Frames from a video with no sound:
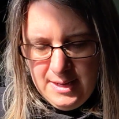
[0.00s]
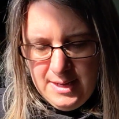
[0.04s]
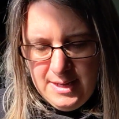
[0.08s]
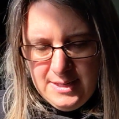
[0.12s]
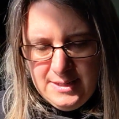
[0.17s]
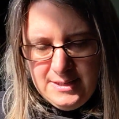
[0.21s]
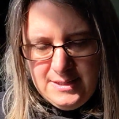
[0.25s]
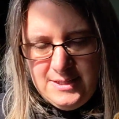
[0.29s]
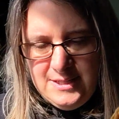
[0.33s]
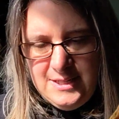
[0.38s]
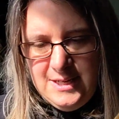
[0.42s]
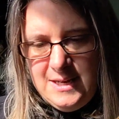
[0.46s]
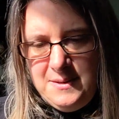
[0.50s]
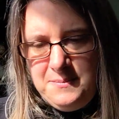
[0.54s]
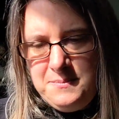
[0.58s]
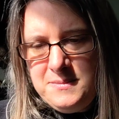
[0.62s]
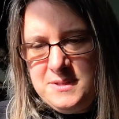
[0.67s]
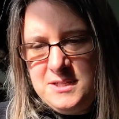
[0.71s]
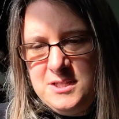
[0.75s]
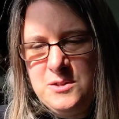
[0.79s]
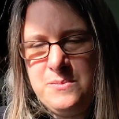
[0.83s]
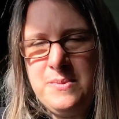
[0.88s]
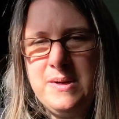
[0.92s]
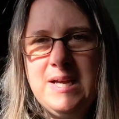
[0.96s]
it
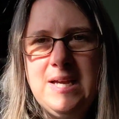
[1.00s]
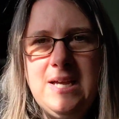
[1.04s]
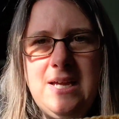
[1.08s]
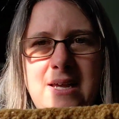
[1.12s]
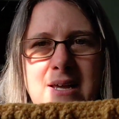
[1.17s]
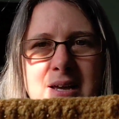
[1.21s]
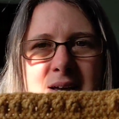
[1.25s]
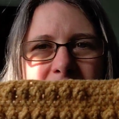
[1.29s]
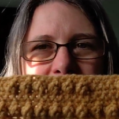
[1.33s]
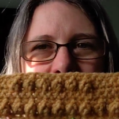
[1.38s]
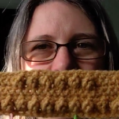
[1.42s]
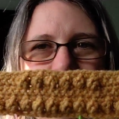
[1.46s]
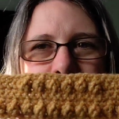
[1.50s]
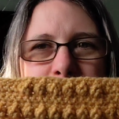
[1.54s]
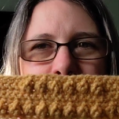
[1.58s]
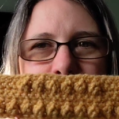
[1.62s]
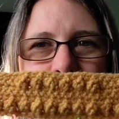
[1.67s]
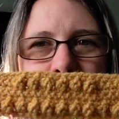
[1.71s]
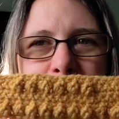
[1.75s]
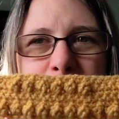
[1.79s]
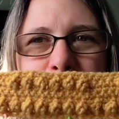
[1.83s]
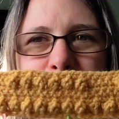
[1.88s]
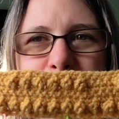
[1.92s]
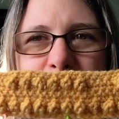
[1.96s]
seems to be
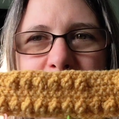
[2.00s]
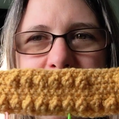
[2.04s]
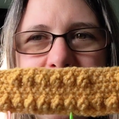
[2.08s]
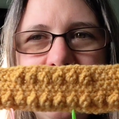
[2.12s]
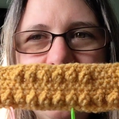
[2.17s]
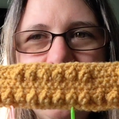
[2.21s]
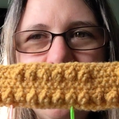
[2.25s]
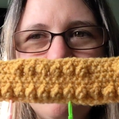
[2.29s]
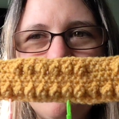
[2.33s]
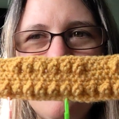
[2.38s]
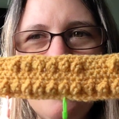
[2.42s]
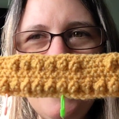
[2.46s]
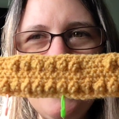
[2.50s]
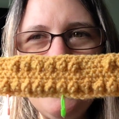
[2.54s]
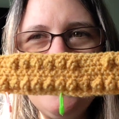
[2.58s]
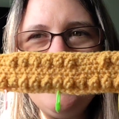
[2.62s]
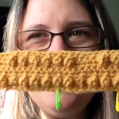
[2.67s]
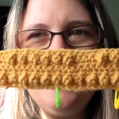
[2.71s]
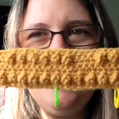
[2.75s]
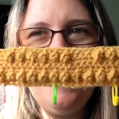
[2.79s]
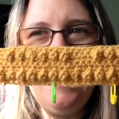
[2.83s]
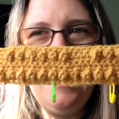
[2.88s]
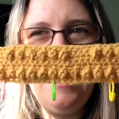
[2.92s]
all present correct,